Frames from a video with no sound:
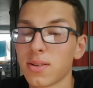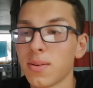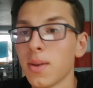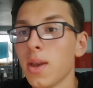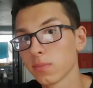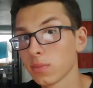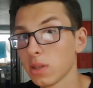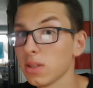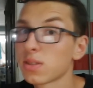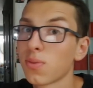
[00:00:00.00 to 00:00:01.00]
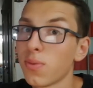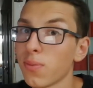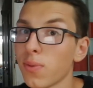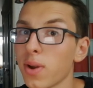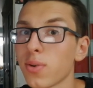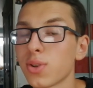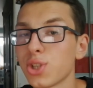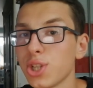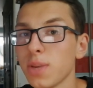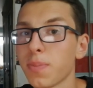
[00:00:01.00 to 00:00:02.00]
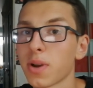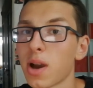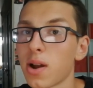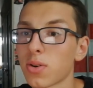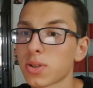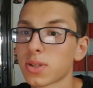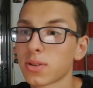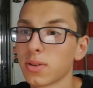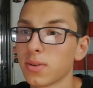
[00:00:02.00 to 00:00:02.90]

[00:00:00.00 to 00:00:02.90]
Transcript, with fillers: Uh, it's very cheap cars.